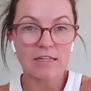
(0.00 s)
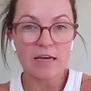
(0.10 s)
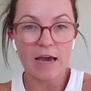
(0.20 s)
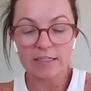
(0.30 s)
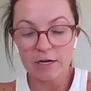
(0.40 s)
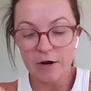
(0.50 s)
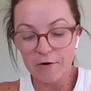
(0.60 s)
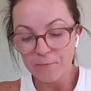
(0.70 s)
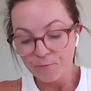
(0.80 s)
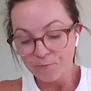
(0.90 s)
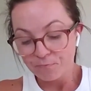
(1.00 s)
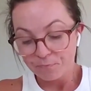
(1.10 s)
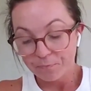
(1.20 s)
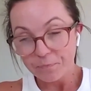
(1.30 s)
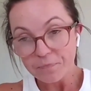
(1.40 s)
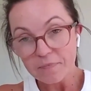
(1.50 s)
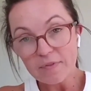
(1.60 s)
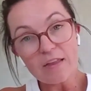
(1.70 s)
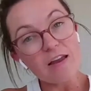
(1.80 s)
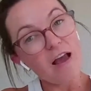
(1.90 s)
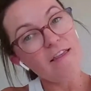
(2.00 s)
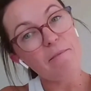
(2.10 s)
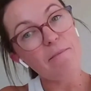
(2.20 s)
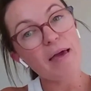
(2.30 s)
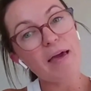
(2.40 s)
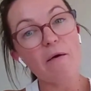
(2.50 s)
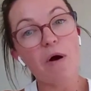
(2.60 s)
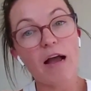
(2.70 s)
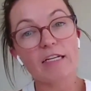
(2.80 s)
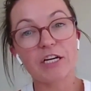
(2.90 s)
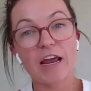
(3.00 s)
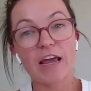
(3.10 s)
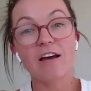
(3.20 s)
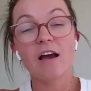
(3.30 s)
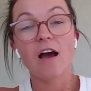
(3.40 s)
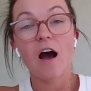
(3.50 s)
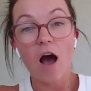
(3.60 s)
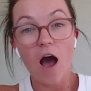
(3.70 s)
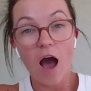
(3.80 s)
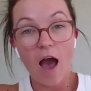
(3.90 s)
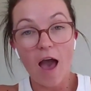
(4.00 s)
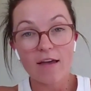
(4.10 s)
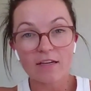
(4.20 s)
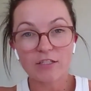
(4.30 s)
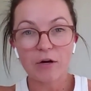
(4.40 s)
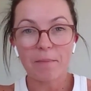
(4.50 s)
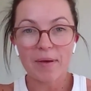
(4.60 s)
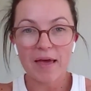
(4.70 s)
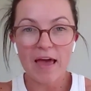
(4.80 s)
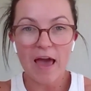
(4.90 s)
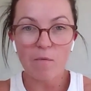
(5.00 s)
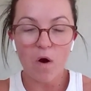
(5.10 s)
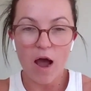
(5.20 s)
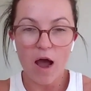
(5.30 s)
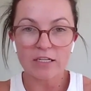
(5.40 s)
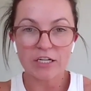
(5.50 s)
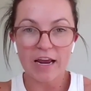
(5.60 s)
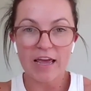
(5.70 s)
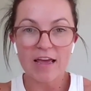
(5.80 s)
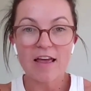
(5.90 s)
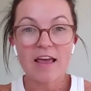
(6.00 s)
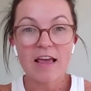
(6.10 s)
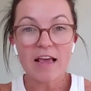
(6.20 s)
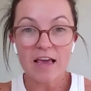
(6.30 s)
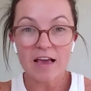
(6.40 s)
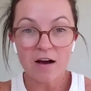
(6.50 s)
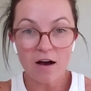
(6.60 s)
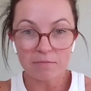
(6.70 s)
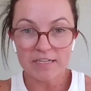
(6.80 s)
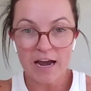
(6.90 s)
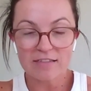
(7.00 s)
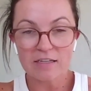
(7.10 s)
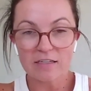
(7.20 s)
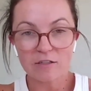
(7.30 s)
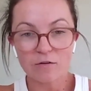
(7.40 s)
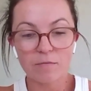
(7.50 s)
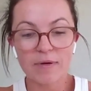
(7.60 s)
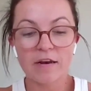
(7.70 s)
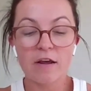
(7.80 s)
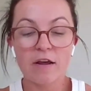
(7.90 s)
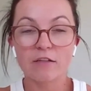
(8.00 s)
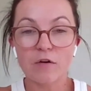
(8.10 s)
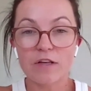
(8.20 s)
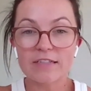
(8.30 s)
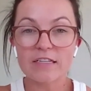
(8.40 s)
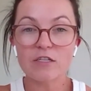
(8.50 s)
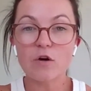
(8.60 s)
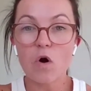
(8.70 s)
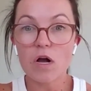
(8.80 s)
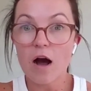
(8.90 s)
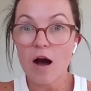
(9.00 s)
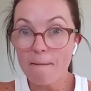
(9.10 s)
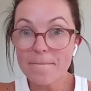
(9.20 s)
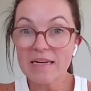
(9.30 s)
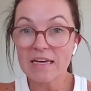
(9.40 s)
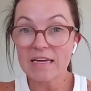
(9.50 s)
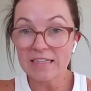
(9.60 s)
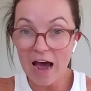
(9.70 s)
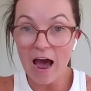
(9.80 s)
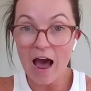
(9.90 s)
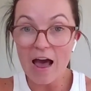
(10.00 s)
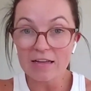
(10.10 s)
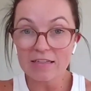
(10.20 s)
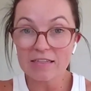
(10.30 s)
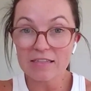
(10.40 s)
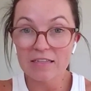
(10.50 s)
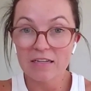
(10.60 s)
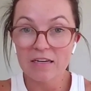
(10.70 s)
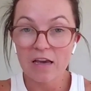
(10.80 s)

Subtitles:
to the ATO. And then PAYGI is your PAYG income tax installment. So this is your company tax